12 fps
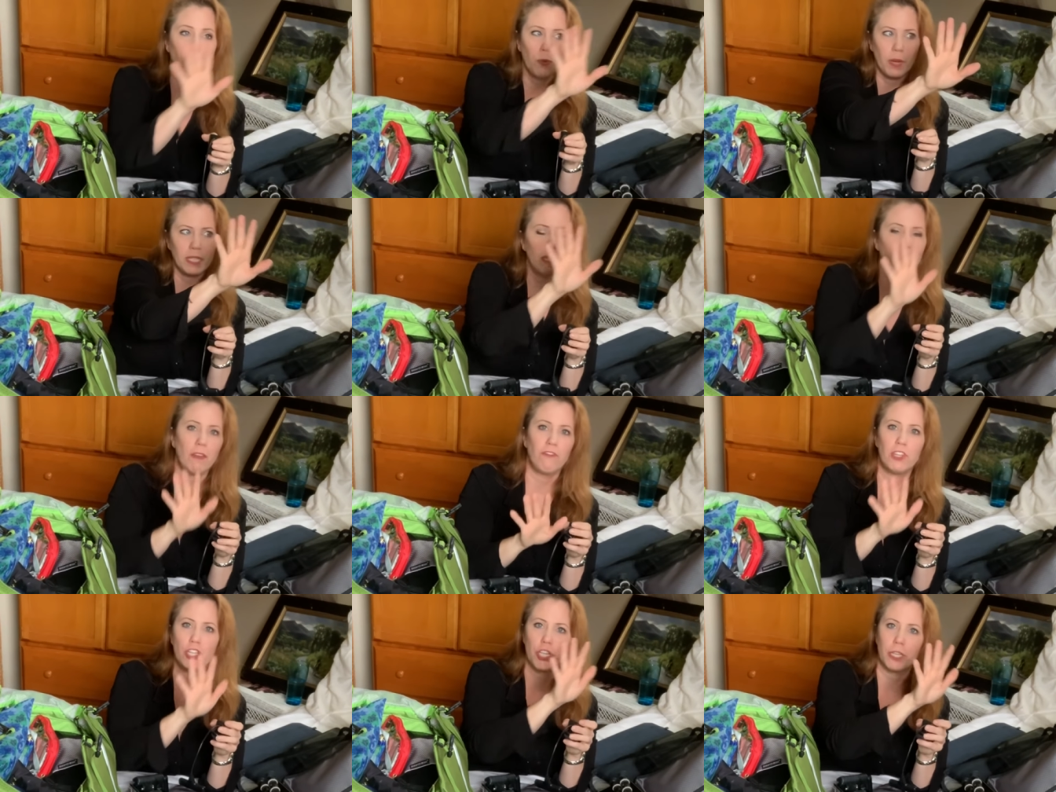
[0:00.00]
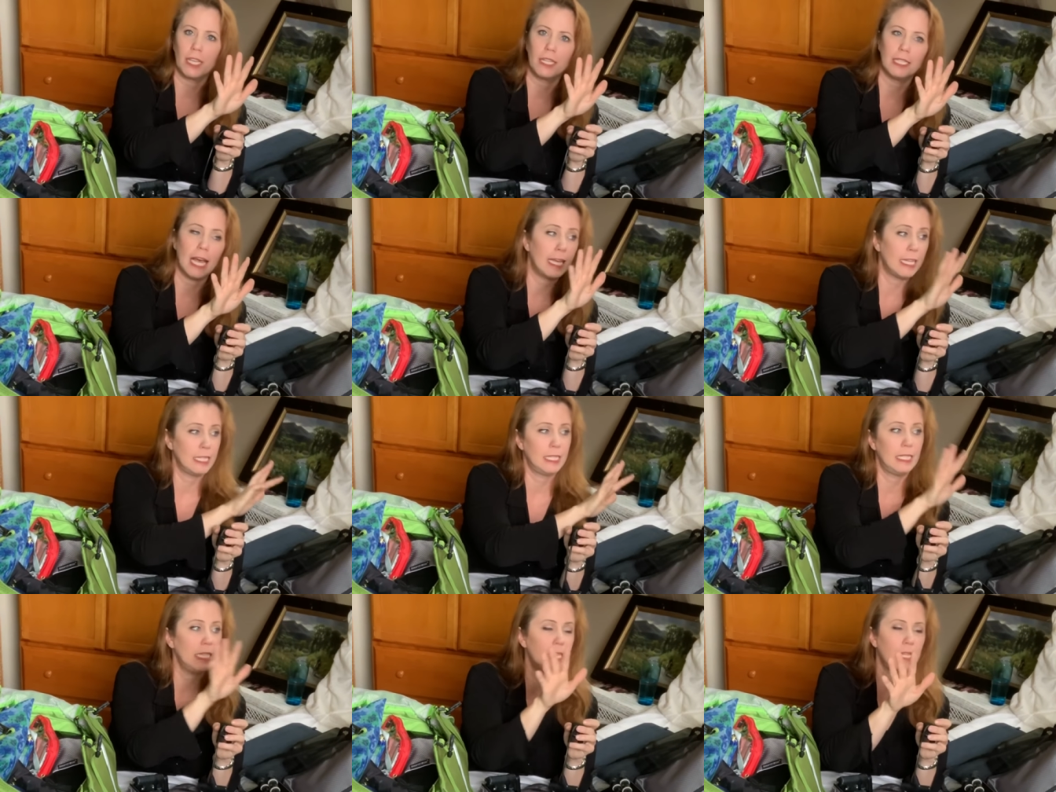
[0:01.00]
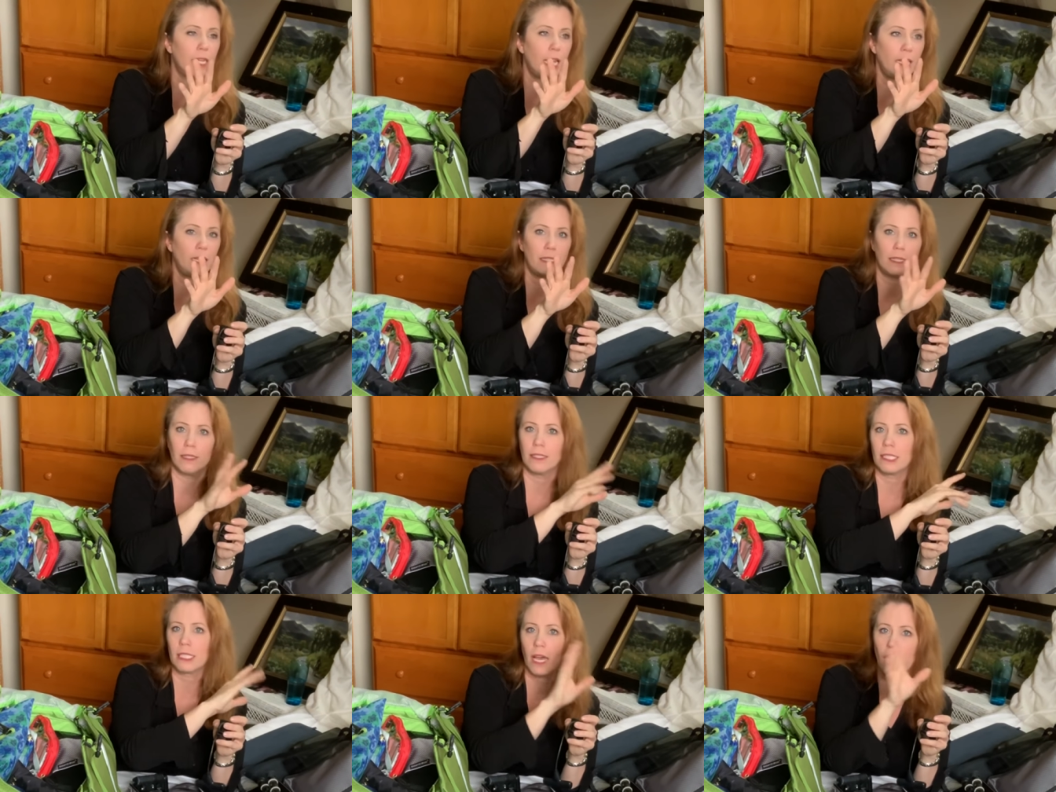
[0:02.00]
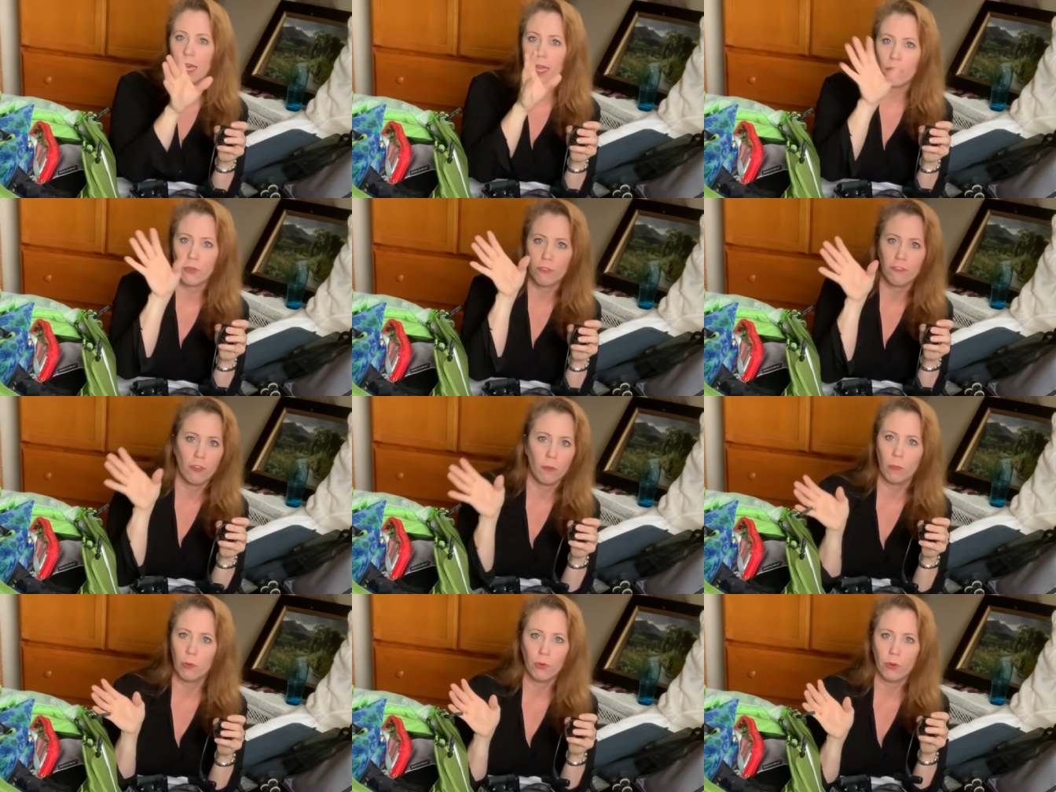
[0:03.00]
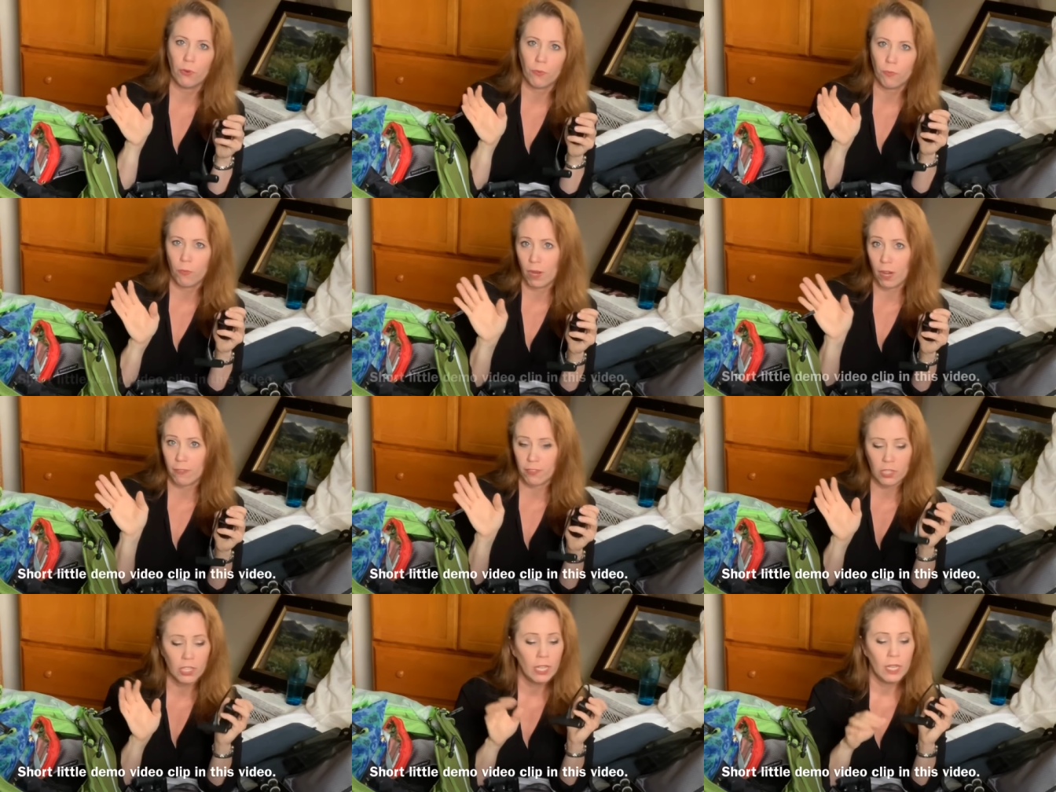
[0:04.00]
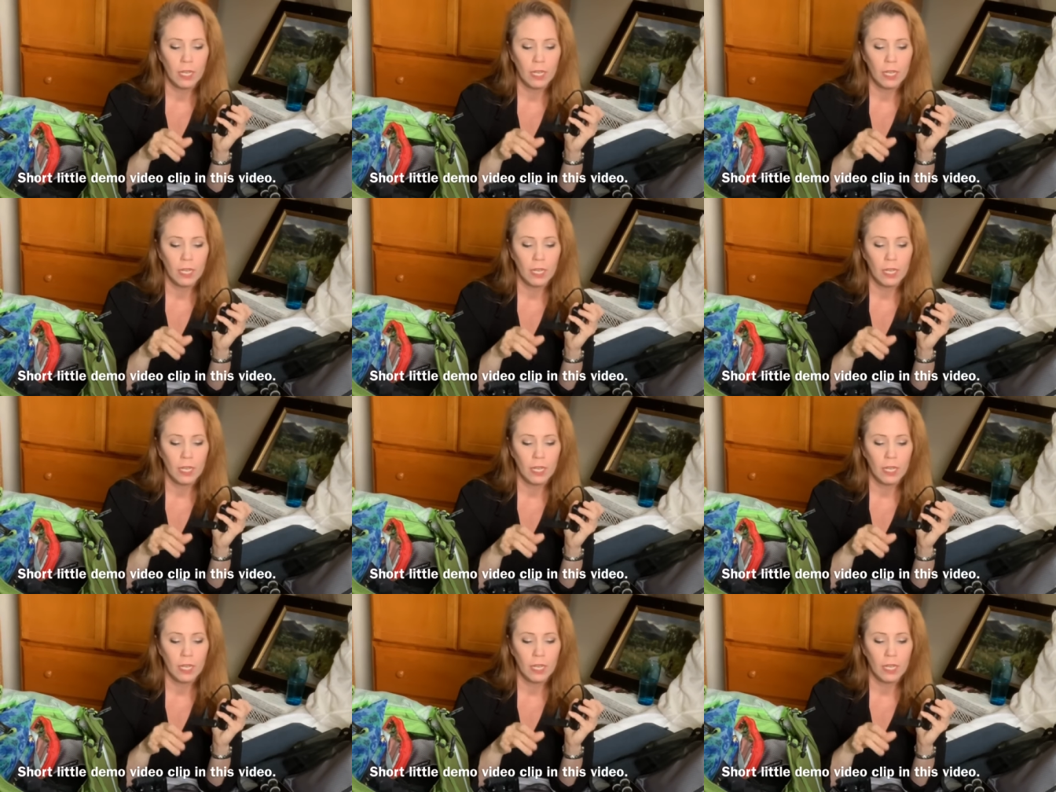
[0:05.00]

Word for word: the rest of my vision, can I can see the night sky or the full moon or whatever,